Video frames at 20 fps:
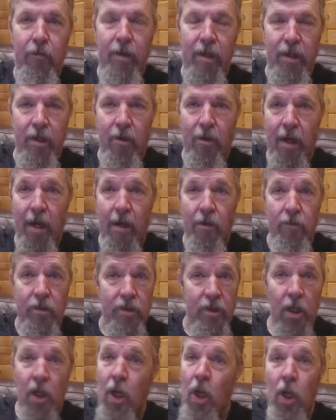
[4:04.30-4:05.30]
you're in your
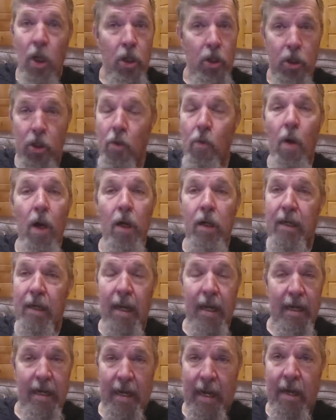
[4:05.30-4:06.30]
house, you aren't
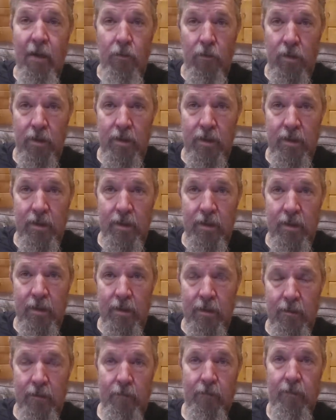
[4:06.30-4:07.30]
getting out,
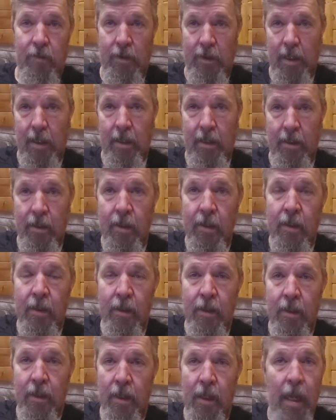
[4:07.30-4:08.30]
okay?
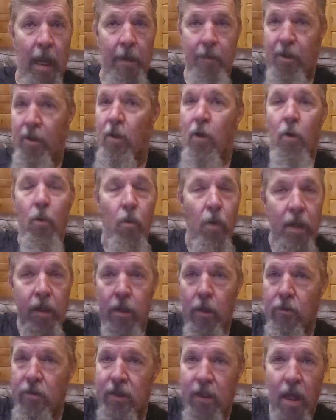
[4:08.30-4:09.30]
I mean,
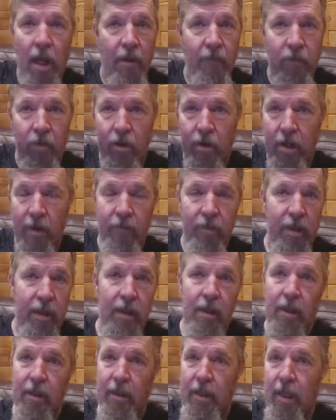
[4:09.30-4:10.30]
windows covered,
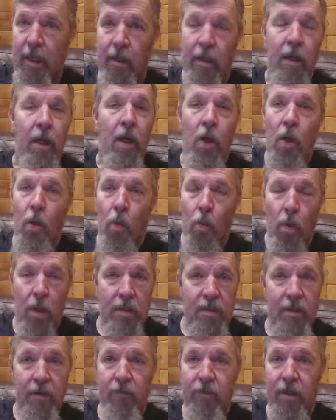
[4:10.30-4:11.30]
everything like that.
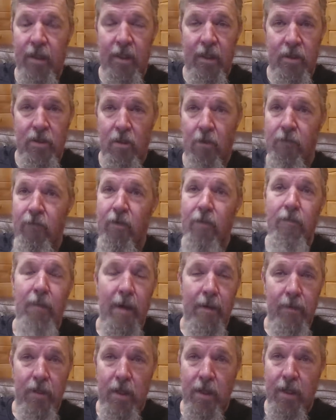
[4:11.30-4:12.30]
Once everything's over,
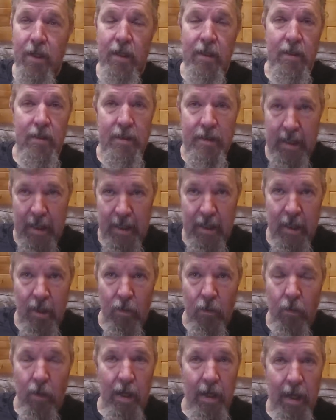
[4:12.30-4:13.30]
maybe you could dig
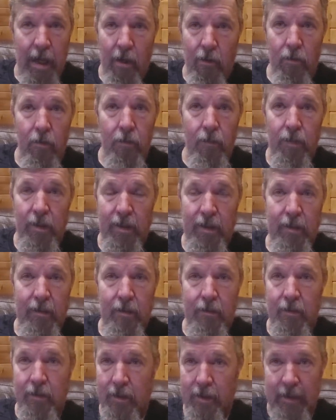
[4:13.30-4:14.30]
your way out, but
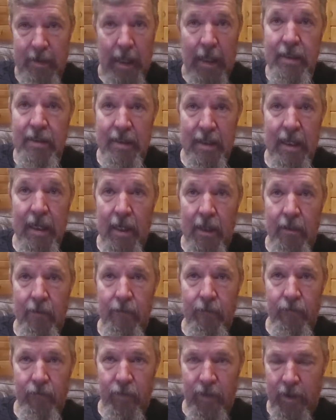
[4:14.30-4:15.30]
that's it,
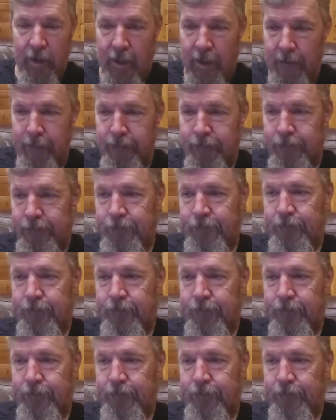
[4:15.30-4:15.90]
okay?